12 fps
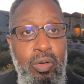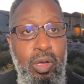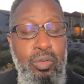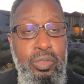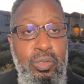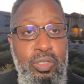
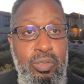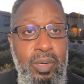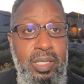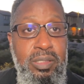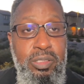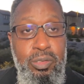Go to
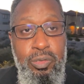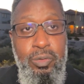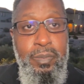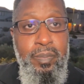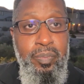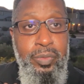straight
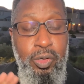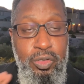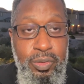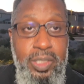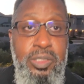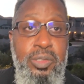to go
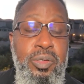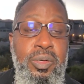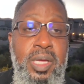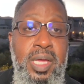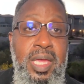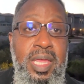straight to
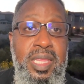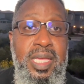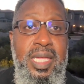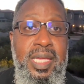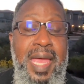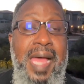
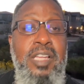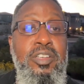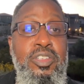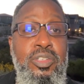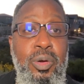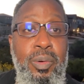
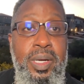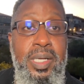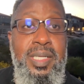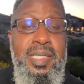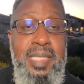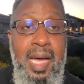
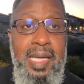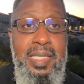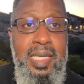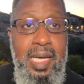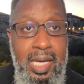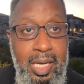
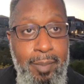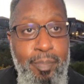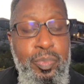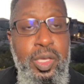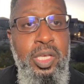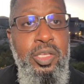
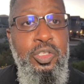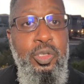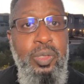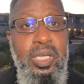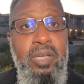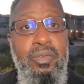thecalendarstory.com
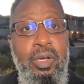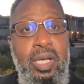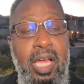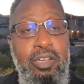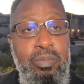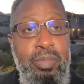to give your
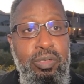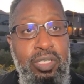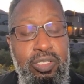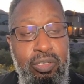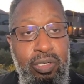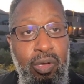
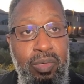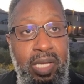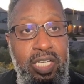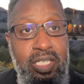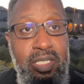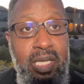contributions, your
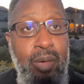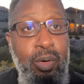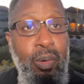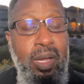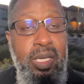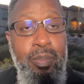donations. I would
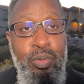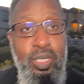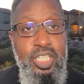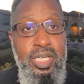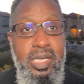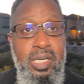greatly
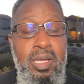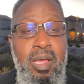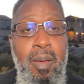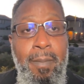appreciate it.